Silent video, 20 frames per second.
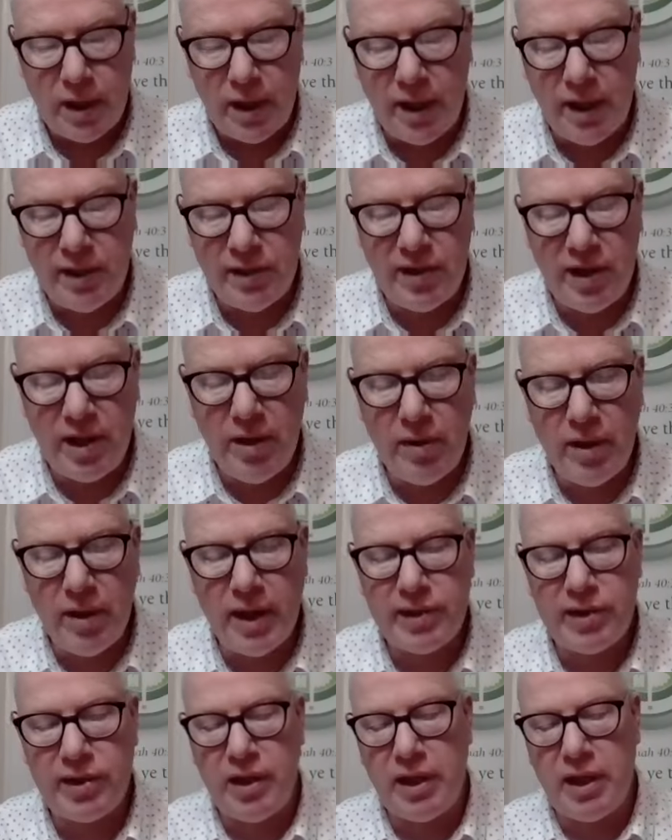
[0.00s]
It is
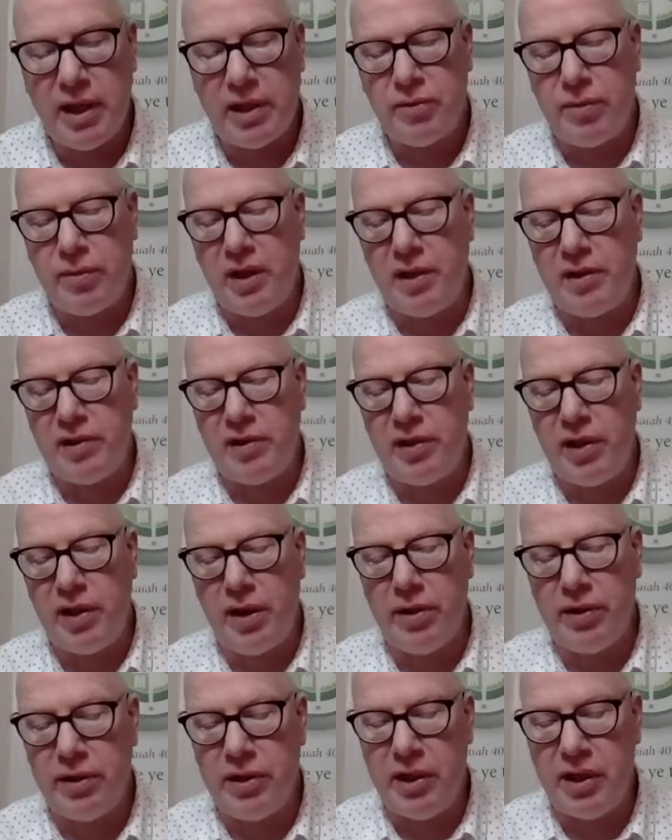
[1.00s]
interesting as we
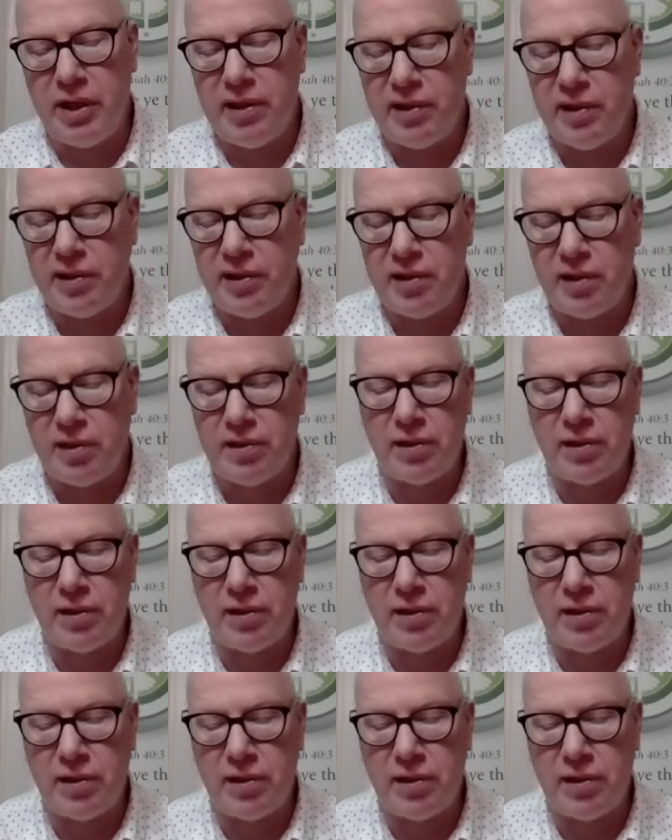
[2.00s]
consider Jesus